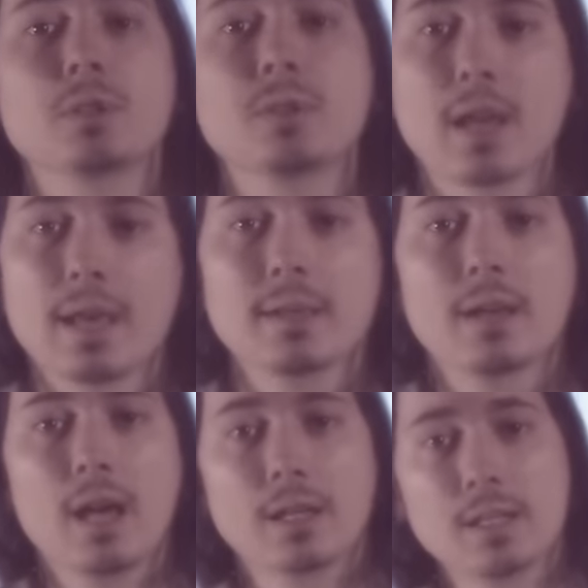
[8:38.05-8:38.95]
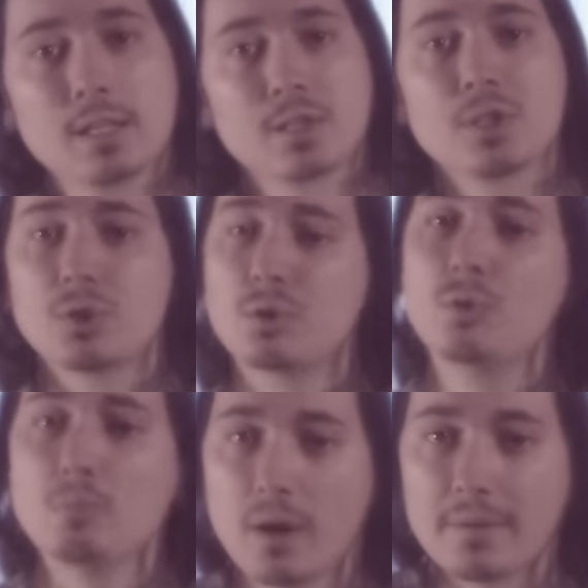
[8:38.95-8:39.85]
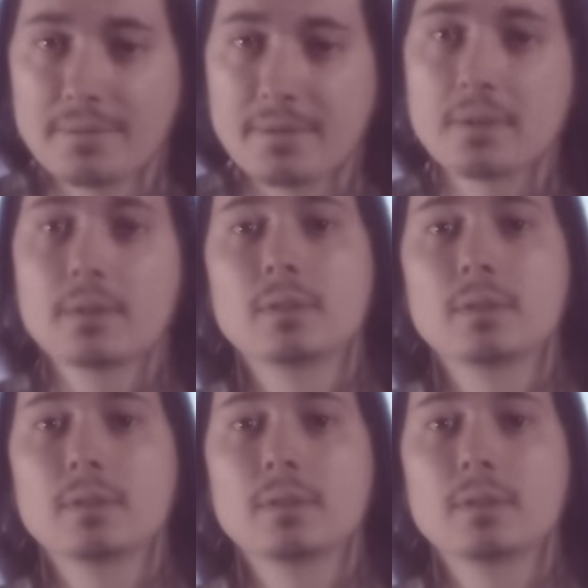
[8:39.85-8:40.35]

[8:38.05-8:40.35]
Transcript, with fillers: to take at least 2 months